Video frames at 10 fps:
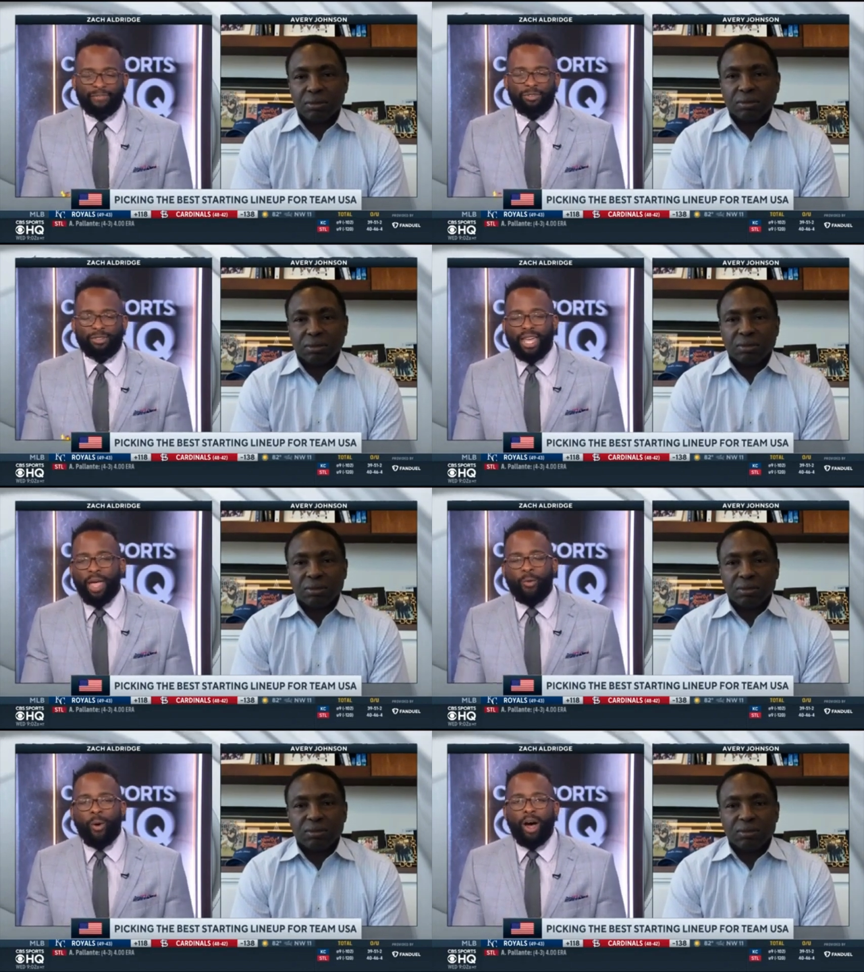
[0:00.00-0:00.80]
Speaker 1: they
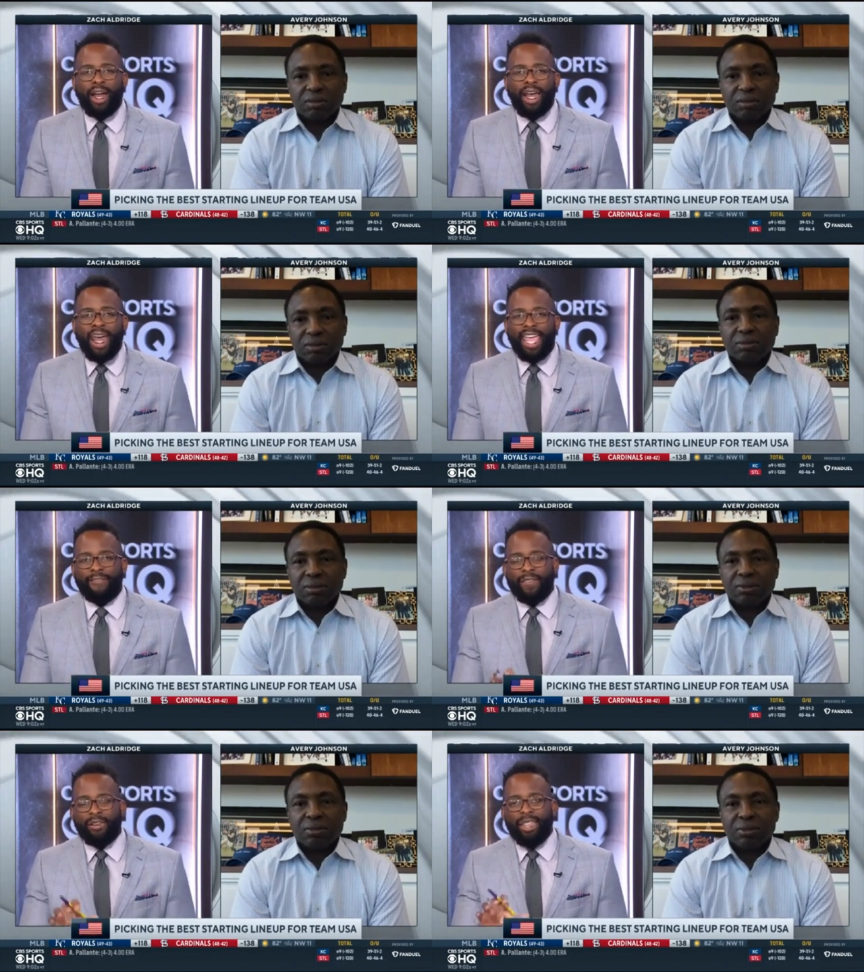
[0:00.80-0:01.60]
want. If you're
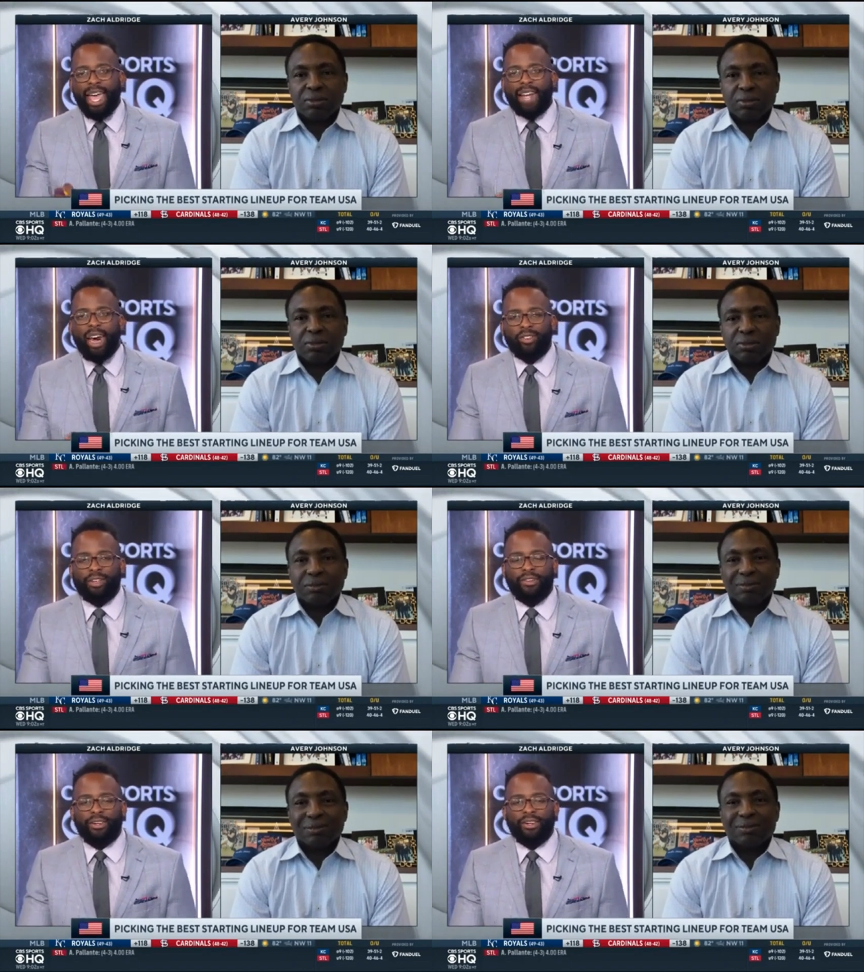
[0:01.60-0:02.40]
the head coach, if you're
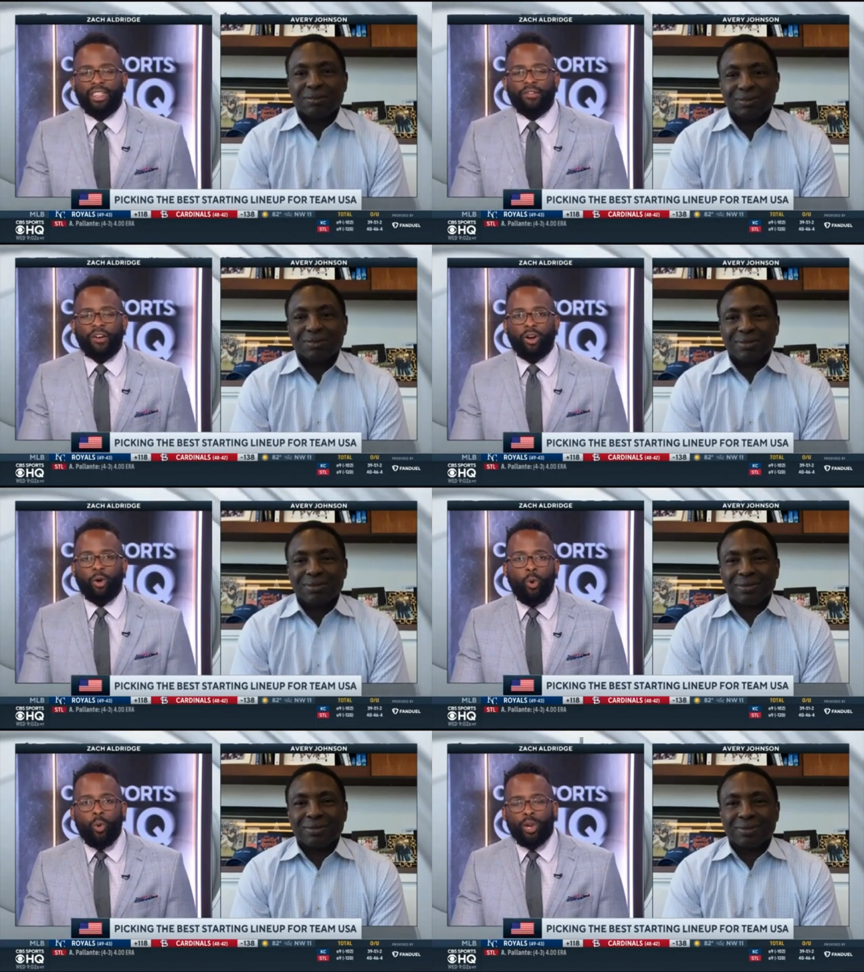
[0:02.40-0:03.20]
Steve Kerr, who are
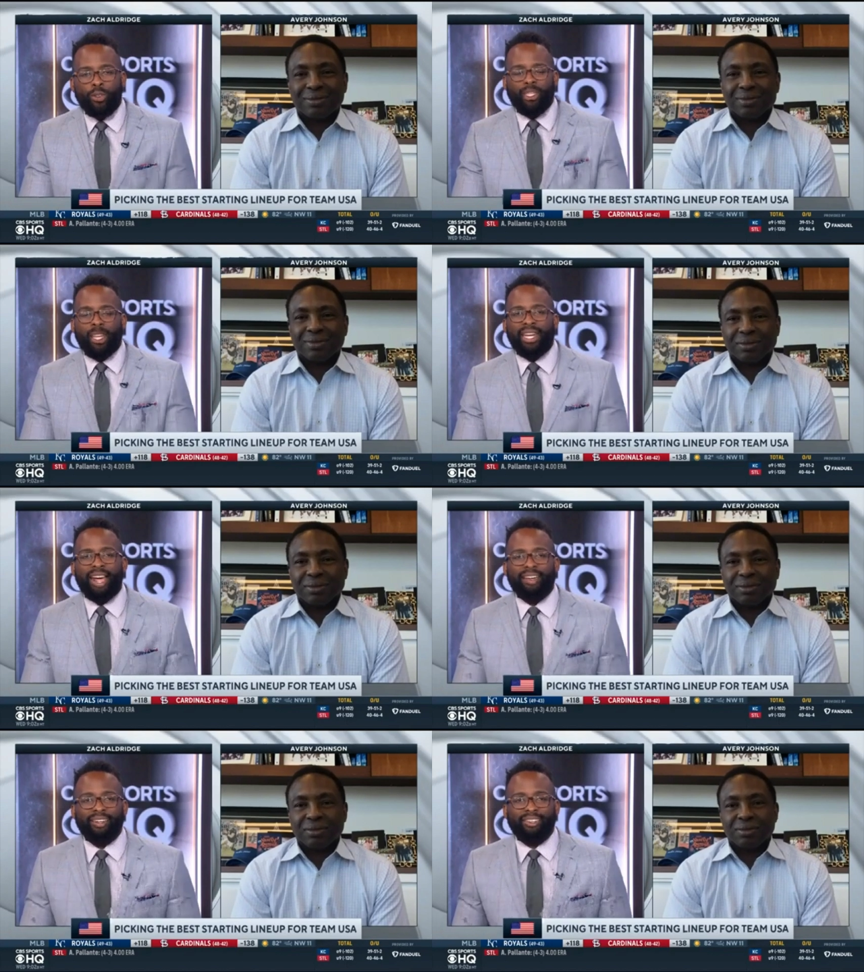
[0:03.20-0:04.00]
you sending out there to
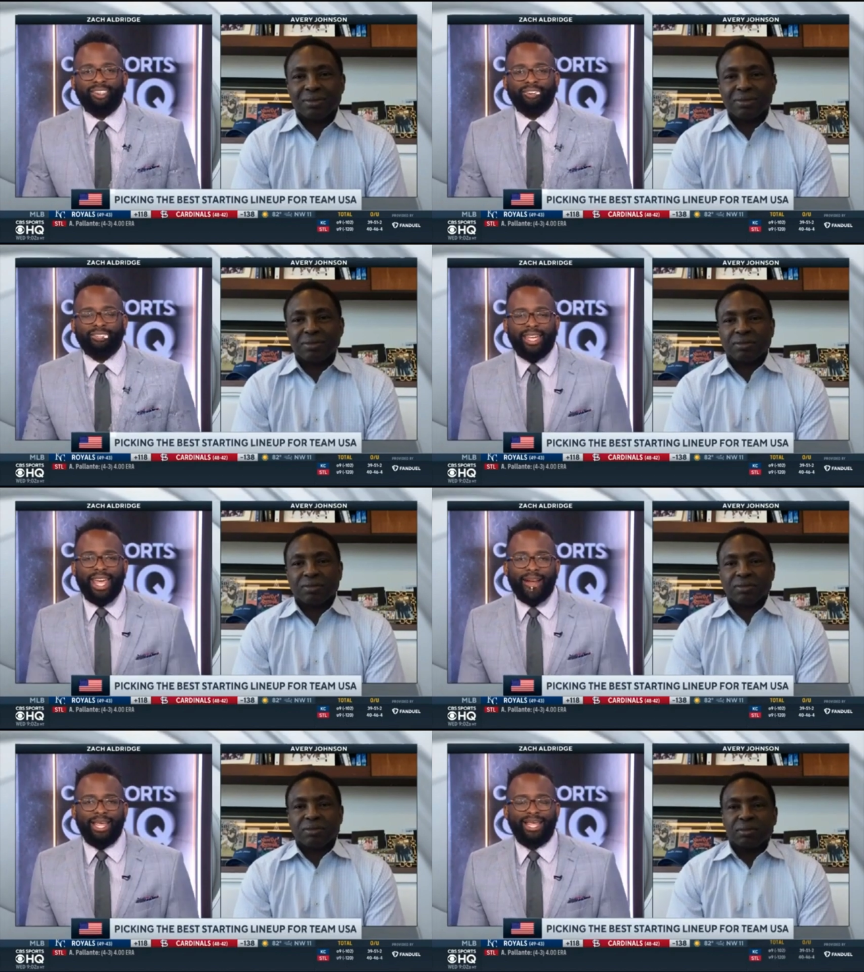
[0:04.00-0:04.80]
start the game?
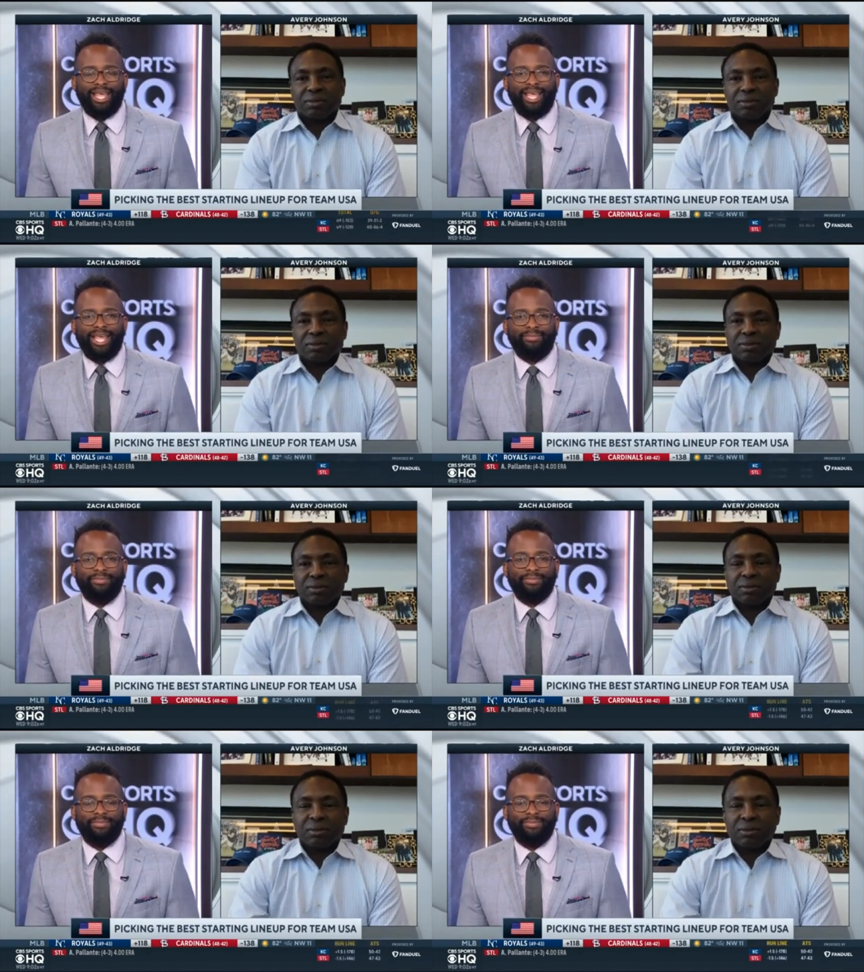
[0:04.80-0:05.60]

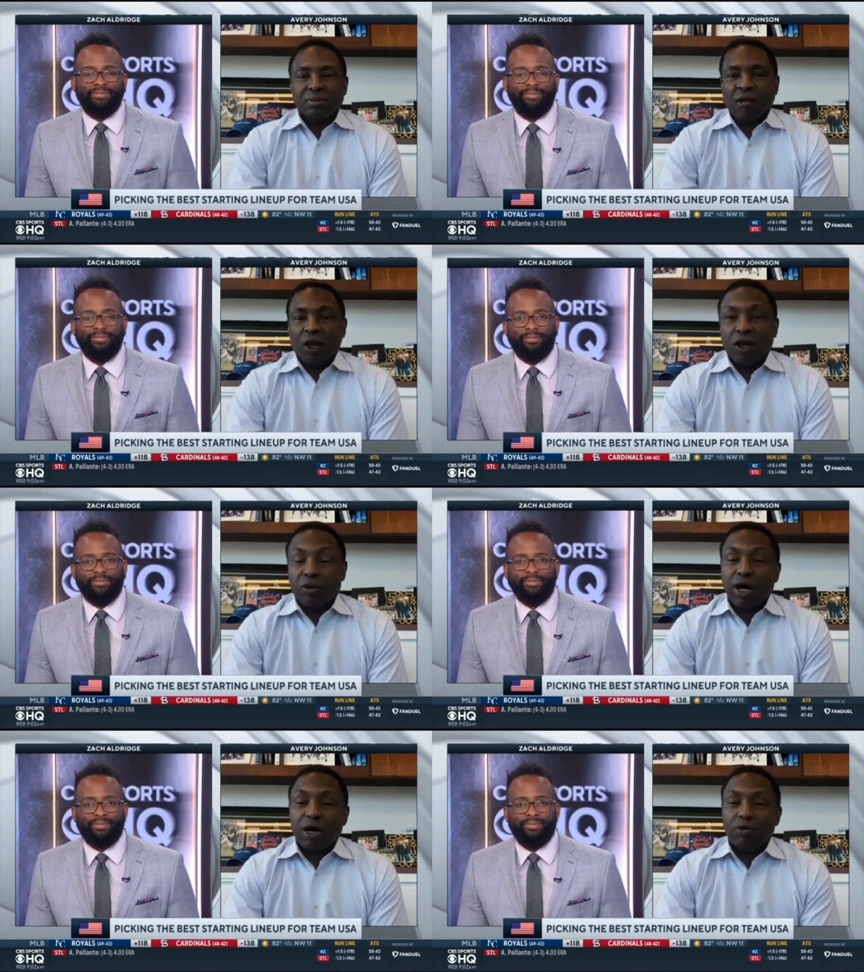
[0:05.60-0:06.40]

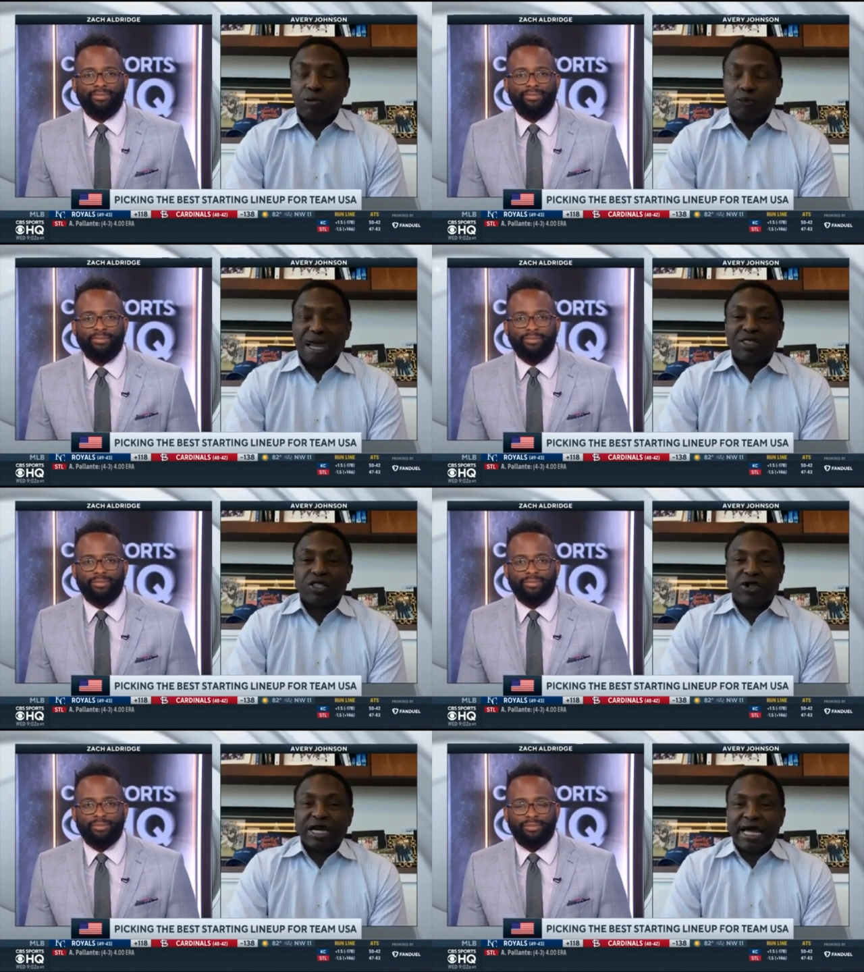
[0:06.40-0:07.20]
Speaker 2: Well, with my
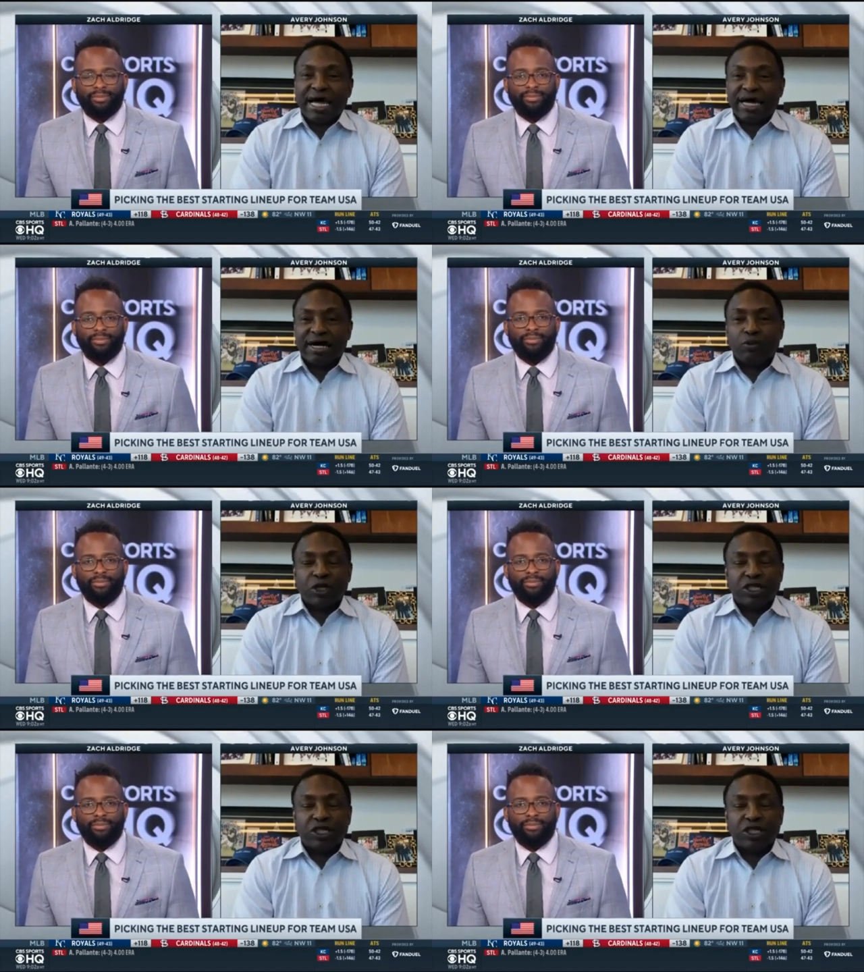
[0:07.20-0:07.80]
starting lineup, which